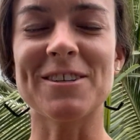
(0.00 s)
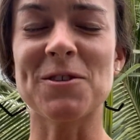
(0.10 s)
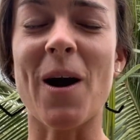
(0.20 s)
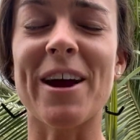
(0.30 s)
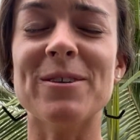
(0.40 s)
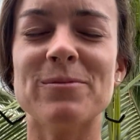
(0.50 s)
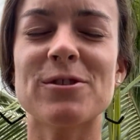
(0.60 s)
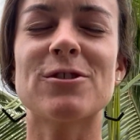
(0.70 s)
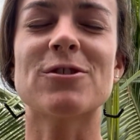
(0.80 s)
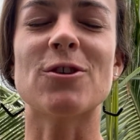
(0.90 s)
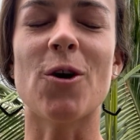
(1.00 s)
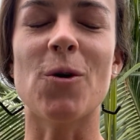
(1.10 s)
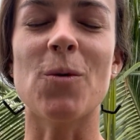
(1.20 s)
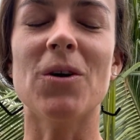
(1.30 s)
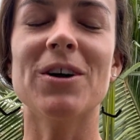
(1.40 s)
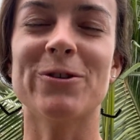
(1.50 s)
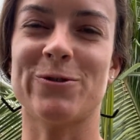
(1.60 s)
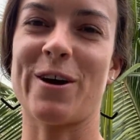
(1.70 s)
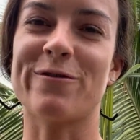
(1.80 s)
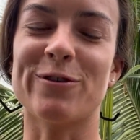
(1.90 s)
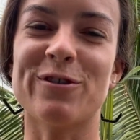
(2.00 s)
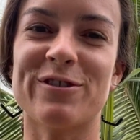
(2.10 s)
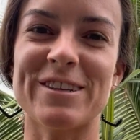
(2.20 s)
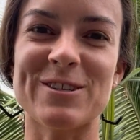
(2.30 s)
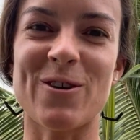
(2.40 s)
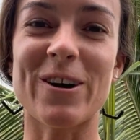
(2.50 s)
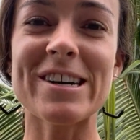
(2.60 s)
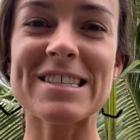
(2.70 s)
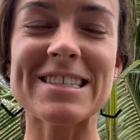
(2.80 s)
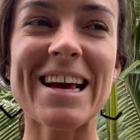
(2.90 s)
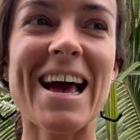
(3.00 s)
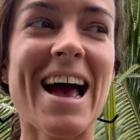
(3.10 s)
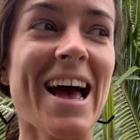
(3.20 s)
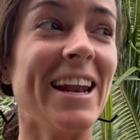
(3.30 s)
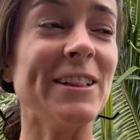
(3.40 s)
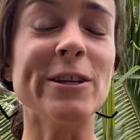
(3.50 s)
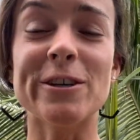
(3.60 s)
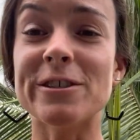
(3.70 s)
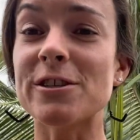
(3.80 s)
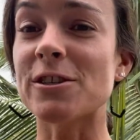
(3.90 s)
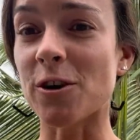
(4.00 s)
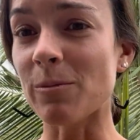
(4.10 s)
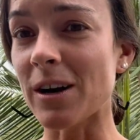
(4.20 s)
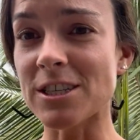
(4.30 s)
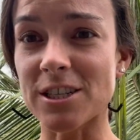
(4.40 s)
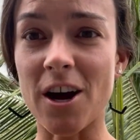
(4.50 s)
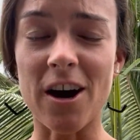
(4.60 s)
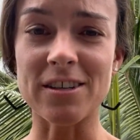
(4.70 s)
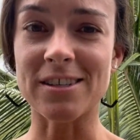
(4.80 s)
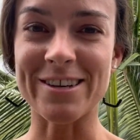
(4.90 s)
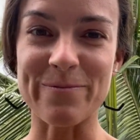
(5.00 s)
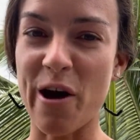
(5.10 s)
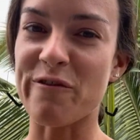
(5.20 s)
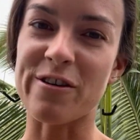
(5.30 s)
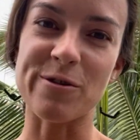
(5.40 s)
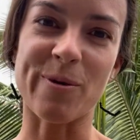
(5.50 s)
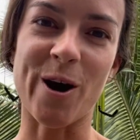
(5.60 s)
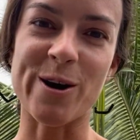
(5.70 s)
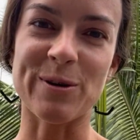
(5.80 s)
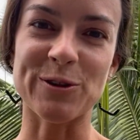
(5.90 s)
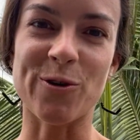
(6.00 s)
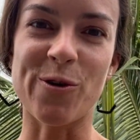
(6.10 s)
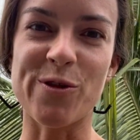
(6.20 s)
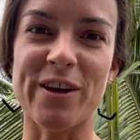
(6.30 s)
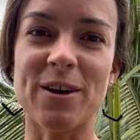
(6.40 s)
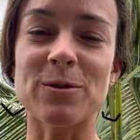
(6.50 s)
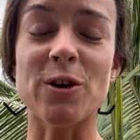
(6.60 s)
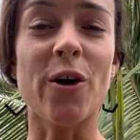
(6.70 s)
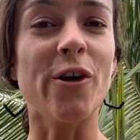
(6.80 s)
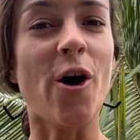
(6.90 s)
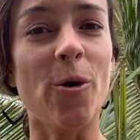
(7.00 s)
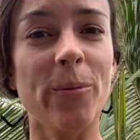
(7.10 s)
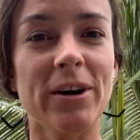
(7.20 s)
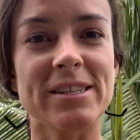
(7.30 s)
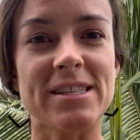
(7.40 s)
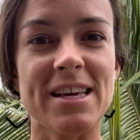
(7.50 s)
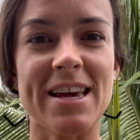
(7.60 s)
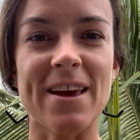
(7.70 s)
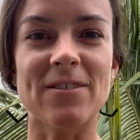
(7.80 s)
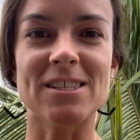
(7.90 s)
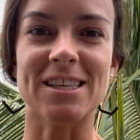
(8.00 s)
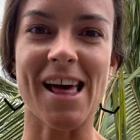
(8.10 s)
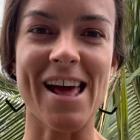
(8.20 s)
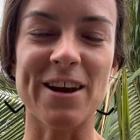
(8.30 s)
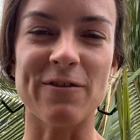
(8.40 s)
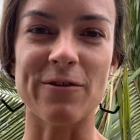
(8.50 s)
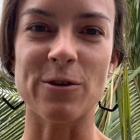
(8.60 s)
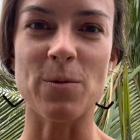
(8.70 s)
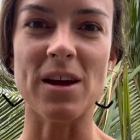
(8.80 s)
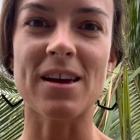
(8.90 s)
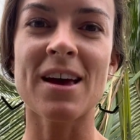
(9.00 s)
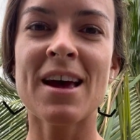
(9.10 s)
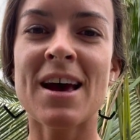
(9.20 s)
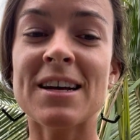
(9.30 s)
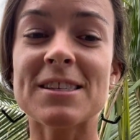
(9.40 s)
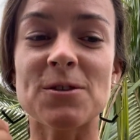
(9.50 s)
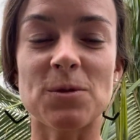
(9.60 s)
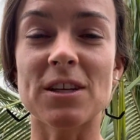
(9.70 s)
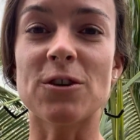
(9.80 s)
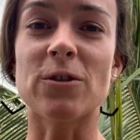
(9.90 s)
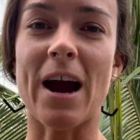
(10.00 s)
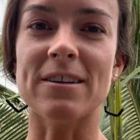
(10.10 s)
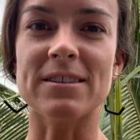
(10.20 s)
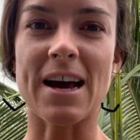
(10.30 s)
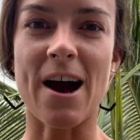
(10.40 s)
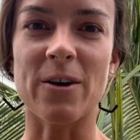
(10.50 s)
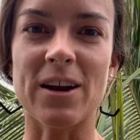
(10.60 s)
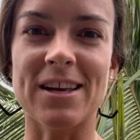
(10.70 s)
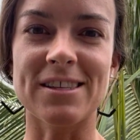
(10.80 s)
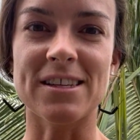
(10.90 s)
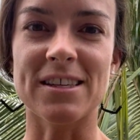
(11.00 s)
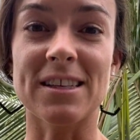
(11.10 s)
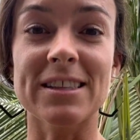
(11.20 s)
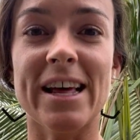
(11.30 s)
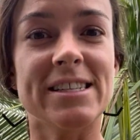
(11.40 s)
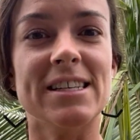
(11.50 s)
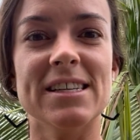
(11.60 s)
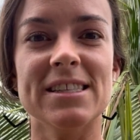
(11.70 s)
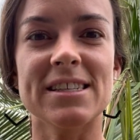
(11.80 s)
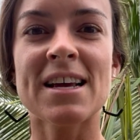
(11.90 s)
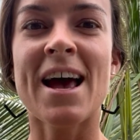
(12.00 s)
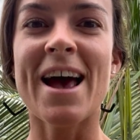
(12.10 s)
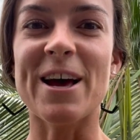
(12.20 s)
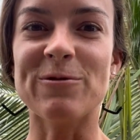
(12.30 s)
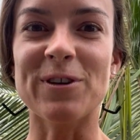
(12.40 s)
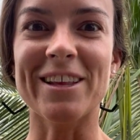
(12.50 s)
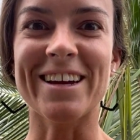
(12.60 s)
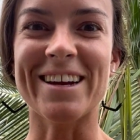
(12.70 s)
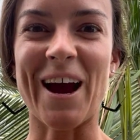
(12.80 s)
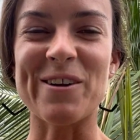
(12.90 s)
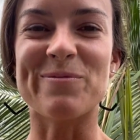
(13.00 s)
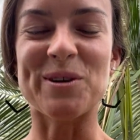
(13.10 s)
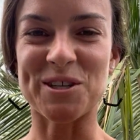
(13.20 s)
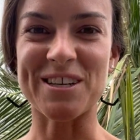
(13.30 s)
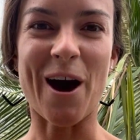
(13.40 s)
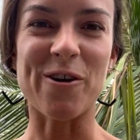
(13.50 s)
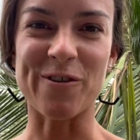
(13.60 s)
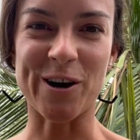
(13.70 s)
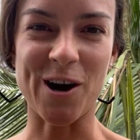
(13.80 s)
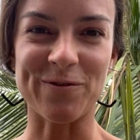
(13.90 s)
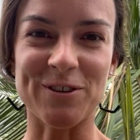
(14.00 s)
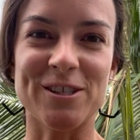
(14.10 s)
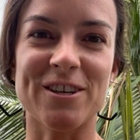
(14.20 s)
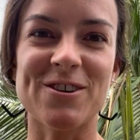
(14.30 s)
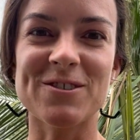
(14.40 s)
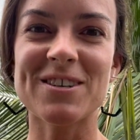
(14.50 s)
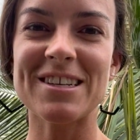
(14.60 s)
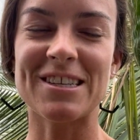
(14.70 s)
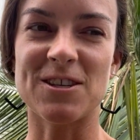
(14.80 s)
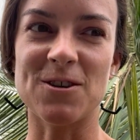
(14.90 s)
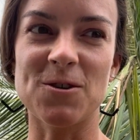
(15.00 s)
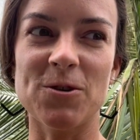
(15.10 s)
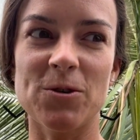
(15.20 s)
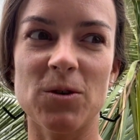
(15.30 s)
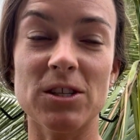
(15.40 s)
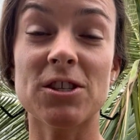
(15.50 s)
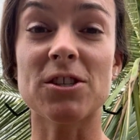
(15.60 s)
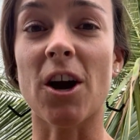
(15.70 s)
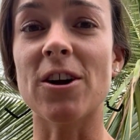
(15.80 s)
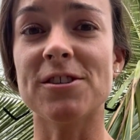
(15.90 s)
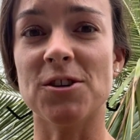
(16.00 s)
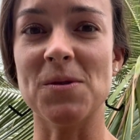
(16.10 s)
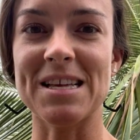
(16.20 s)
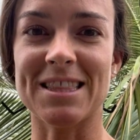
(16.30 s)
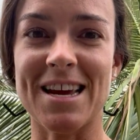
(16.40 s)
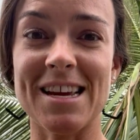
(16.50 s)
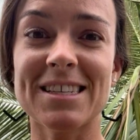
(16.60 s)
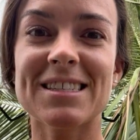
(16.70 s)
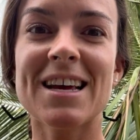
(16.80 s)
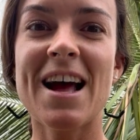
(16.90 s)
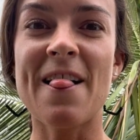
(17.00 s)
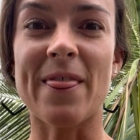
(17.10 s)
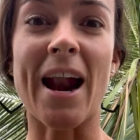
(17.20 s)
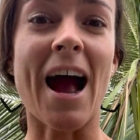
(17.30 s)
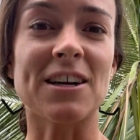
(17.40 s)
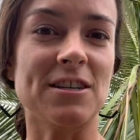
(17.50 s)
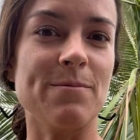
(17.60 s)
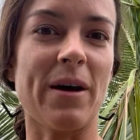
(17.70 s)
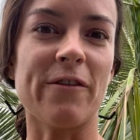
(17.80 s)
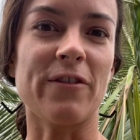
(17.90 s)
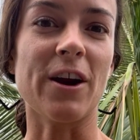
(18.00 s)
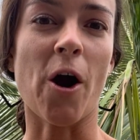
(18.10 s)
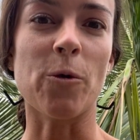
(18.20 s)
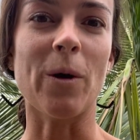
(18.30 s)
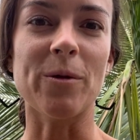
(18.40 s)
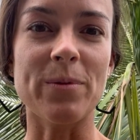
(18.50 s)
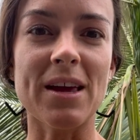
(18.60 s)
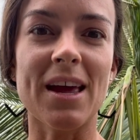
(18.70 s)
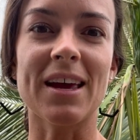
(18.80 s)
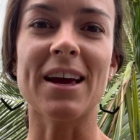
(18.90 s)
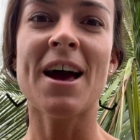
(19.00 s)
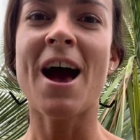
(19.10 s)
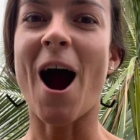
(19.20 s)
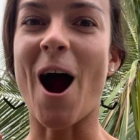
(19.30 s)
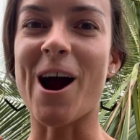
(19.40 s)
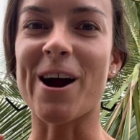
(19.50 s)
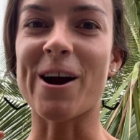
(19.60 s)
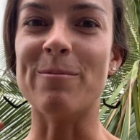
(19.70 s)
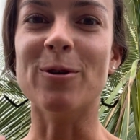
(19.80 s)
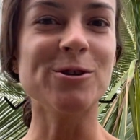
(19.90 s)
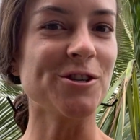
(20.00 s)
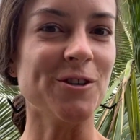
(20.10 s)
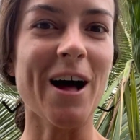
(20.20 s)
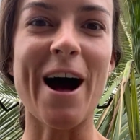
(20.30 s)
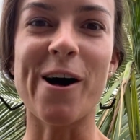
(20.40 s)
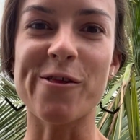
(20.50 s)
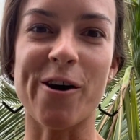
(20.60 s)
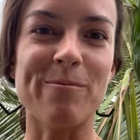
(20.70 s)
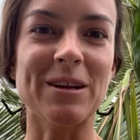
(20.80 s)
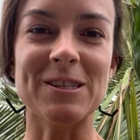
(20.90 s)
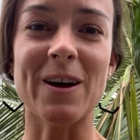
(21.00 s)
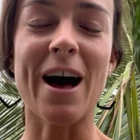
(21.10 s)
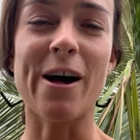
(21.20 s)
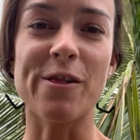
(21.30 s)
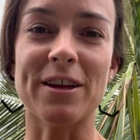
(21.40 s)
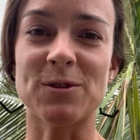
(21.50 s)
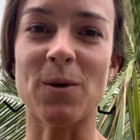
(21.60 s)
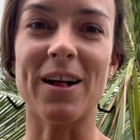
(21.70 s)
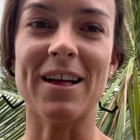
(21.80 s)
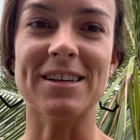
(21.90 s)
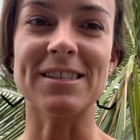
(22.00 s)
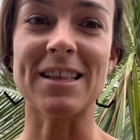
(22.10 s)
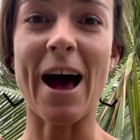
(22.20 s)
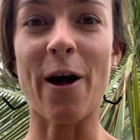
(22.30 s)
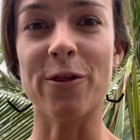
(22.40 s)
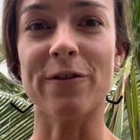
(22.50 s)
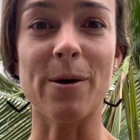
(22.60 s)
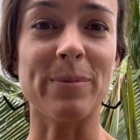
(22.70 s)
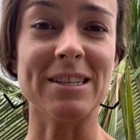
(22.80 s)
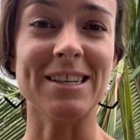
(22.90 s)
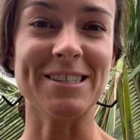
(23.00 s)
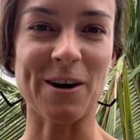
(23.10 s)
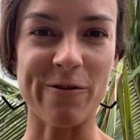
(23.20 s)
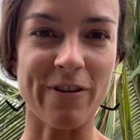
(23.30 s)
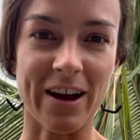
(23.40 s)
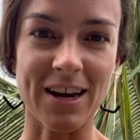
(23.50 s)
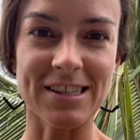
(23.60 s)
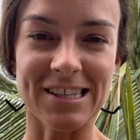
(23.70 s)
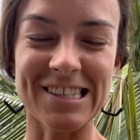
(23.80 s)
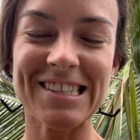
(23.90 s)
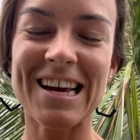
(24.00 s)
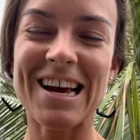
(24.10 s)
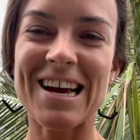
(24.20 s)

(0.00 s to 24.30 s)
So I am so grateful for this course and I learned so much. And honestly, my favorite part about the whole thing was all the homeworks that they gave us at the end of every week to really ground down into the lessons and really kind of push us out of our comfort zone to start doing things that actually benefit our well-being, our emotional health, our mental health, as well as the health of our business and our finances.